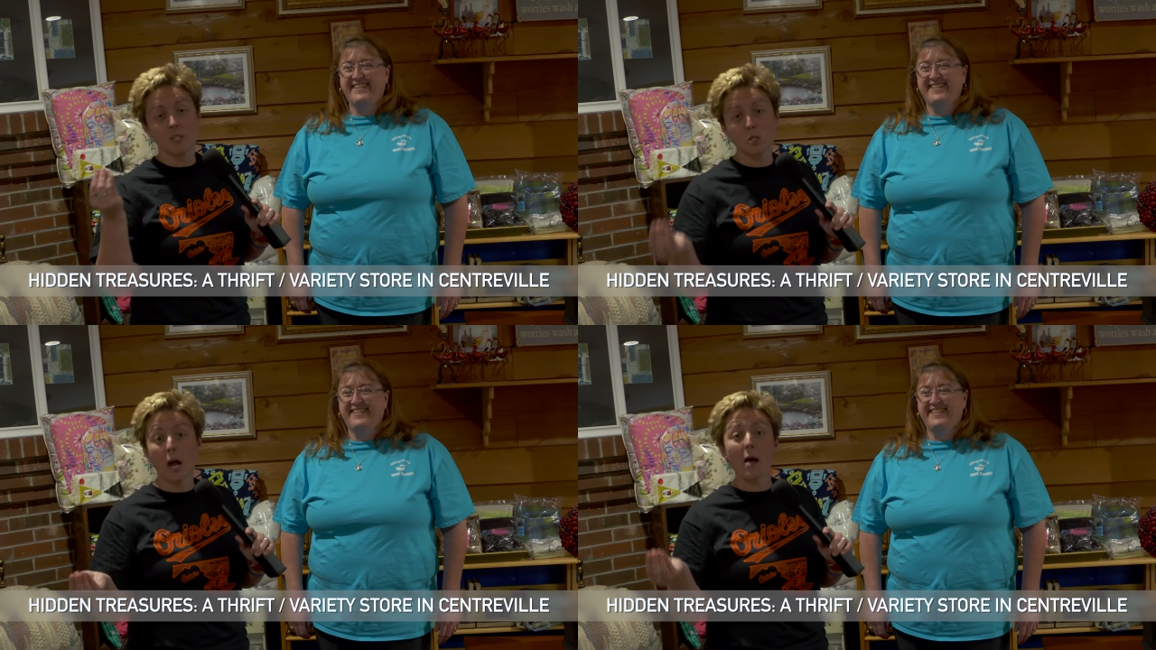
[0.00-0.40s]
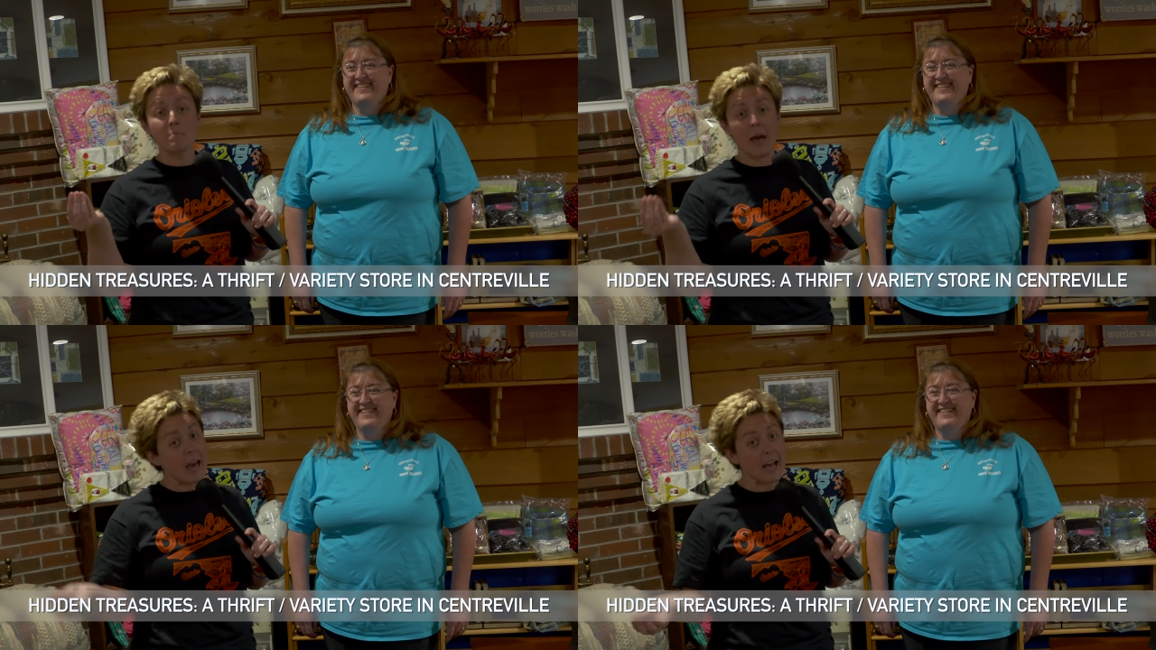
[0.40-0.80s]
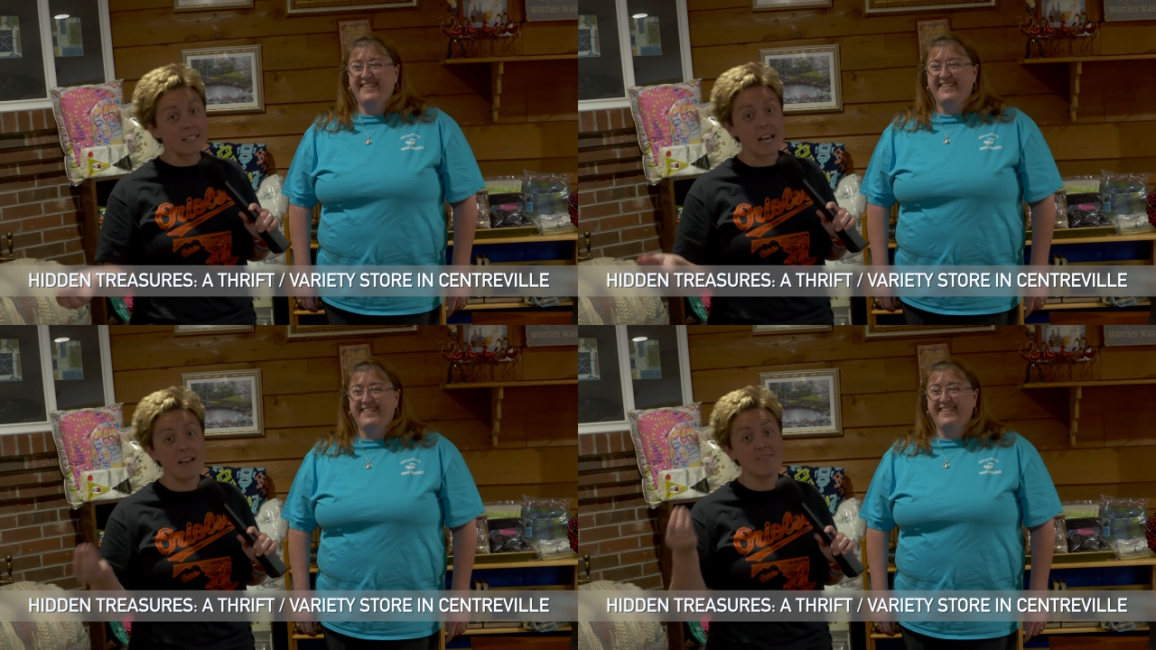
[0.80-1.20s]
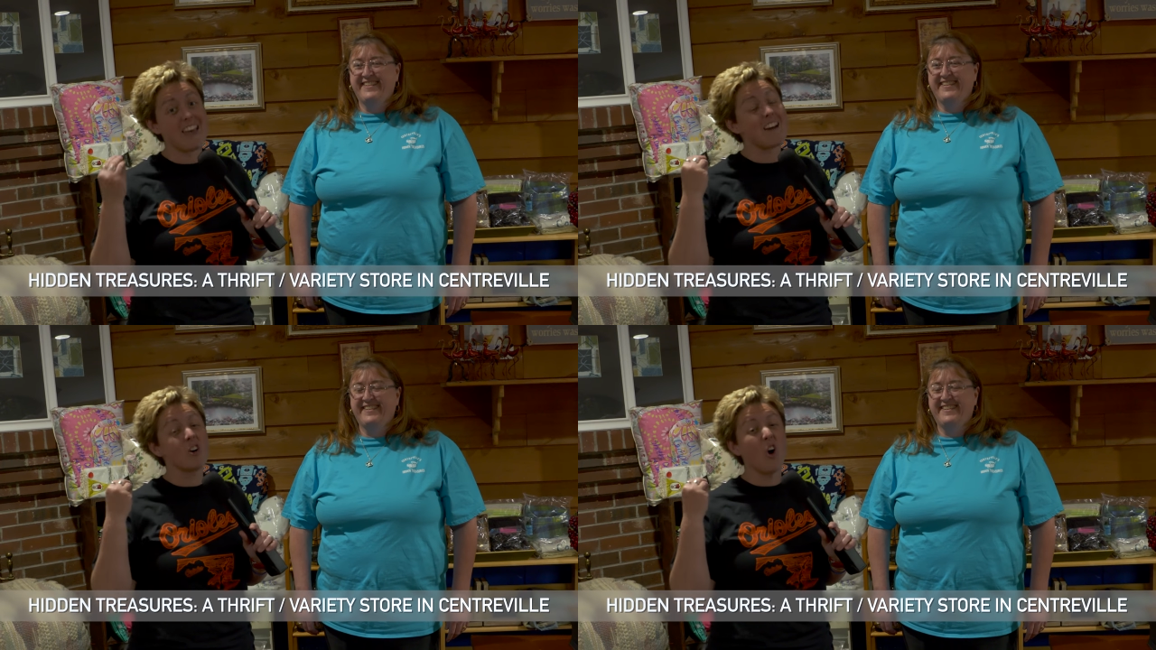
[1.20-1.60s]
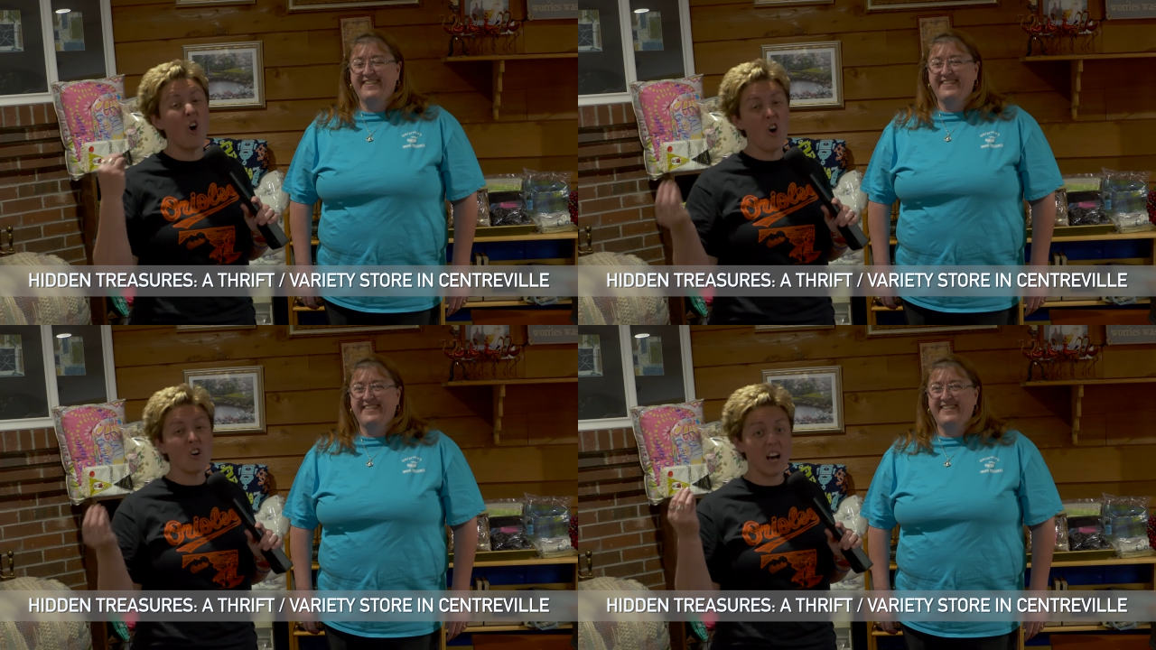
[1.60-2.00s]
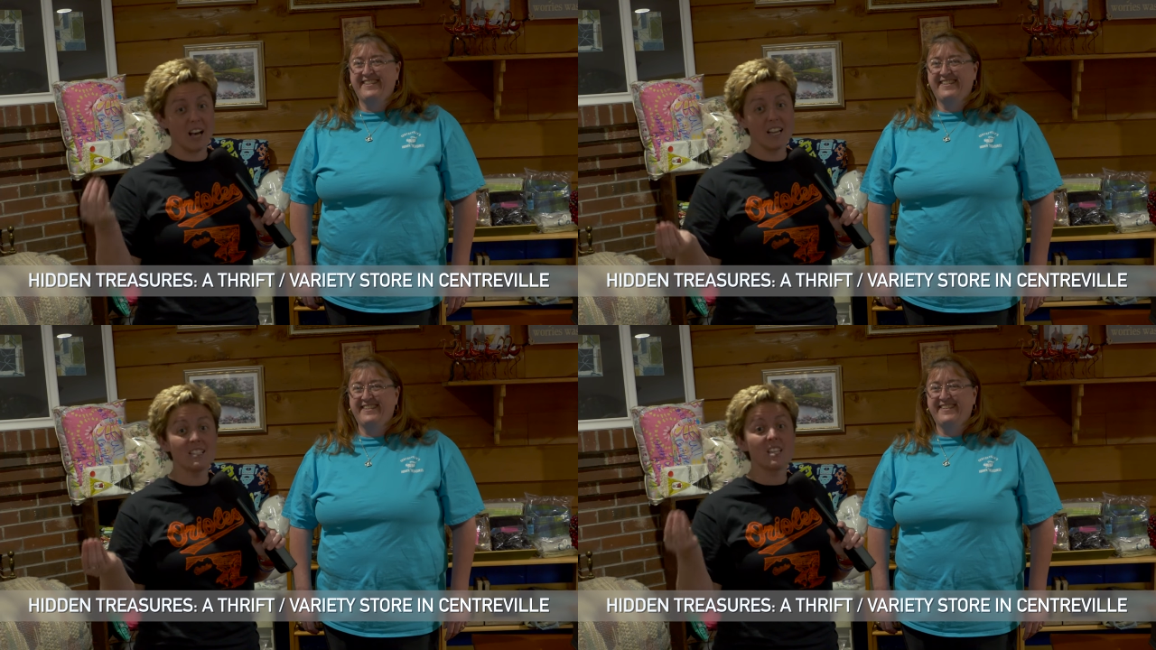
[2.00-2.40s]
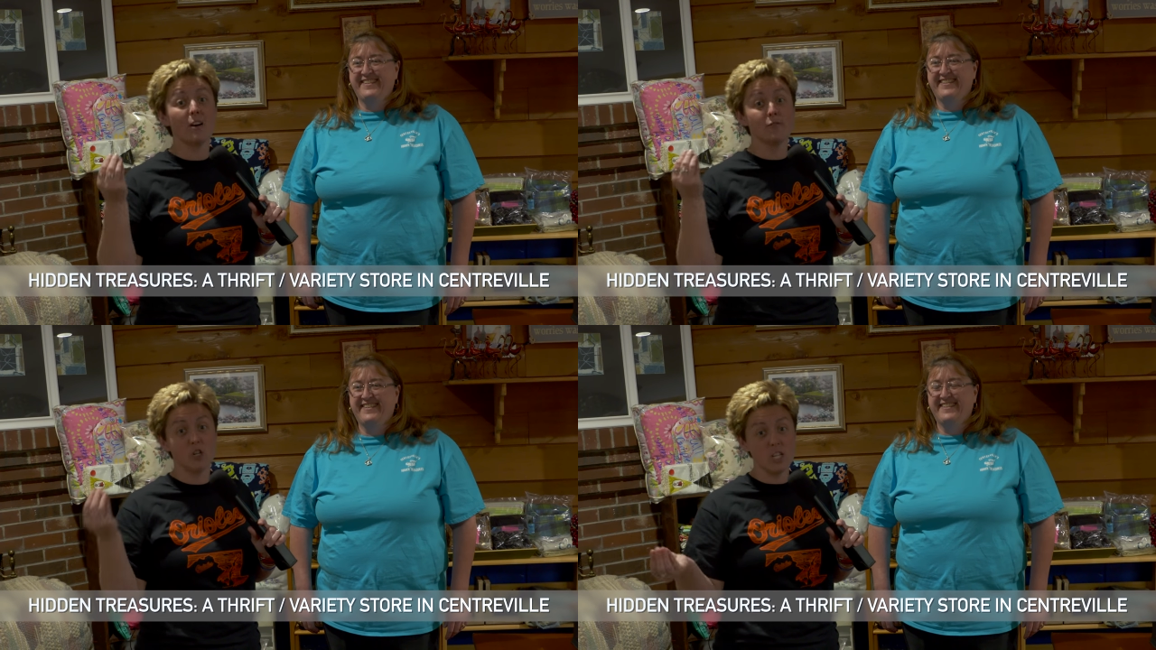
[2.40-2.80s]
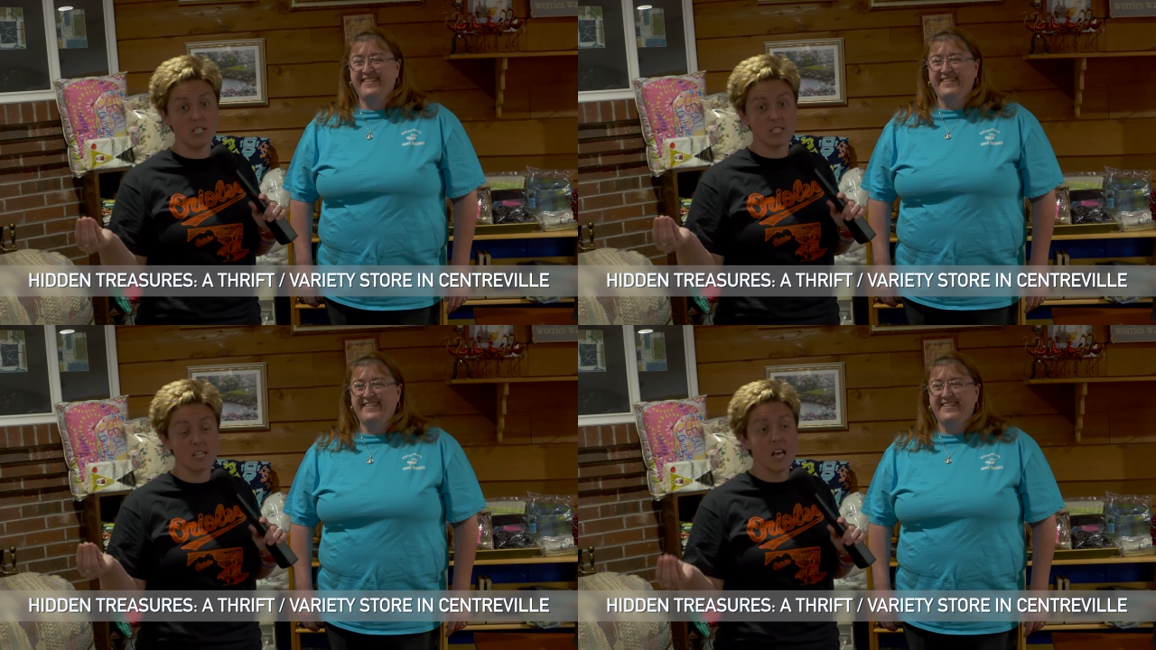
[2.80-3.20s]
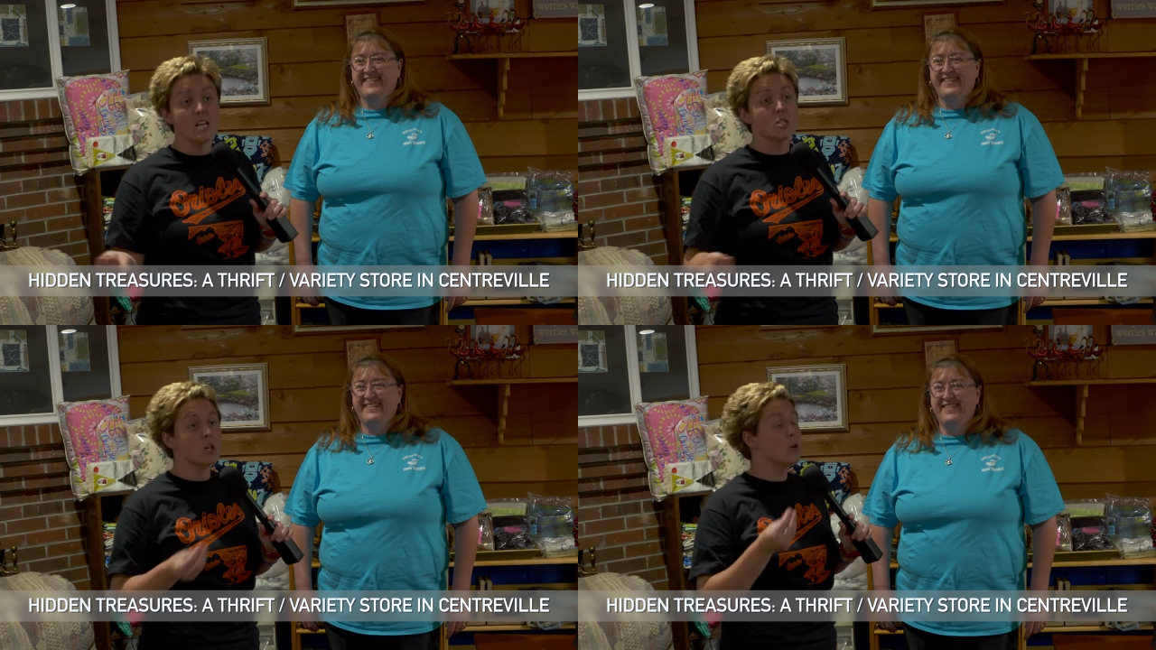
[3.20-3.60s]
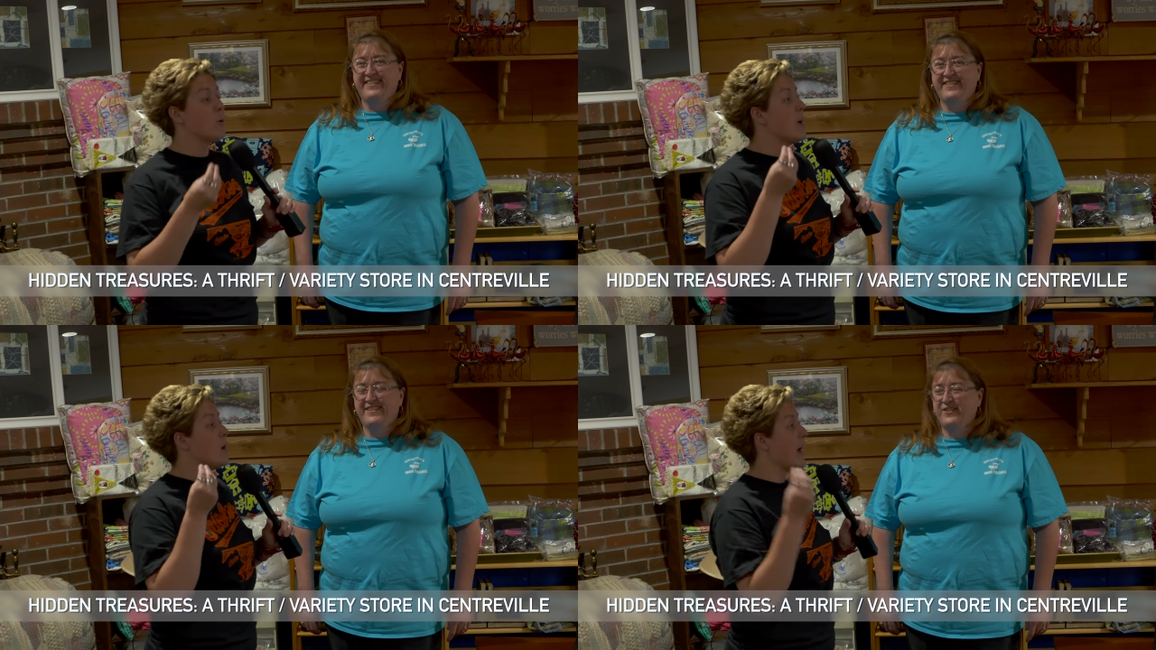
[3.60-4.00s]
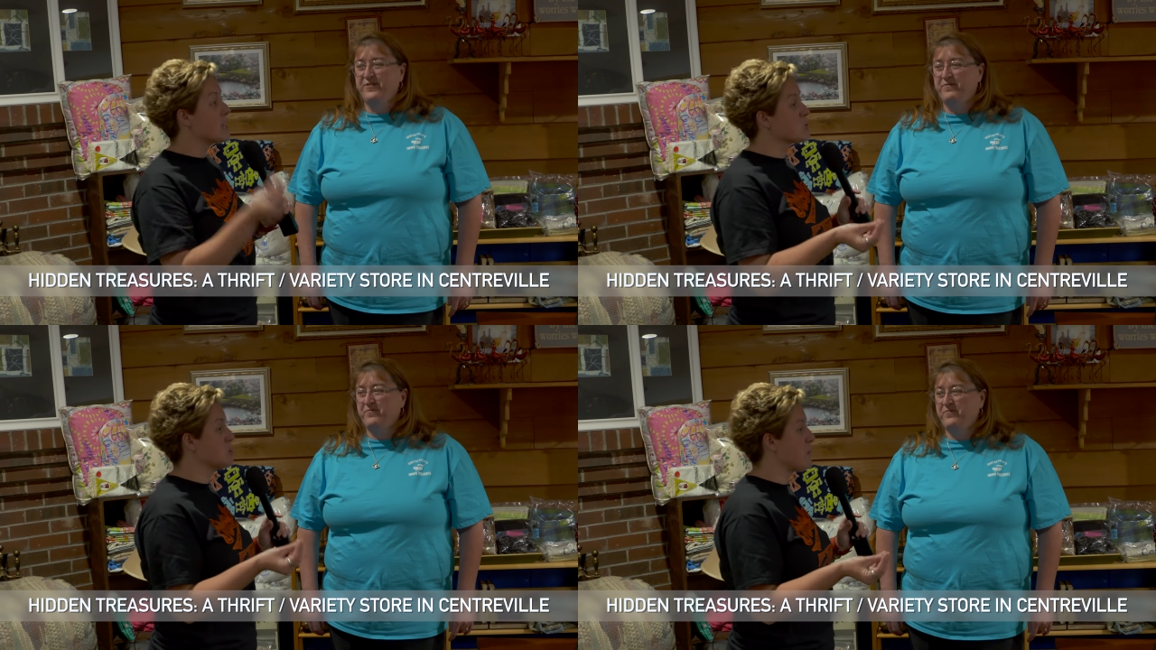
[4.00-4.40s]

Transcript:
Speaker 1: the shop packed and they have all kinds of goods. So, as we're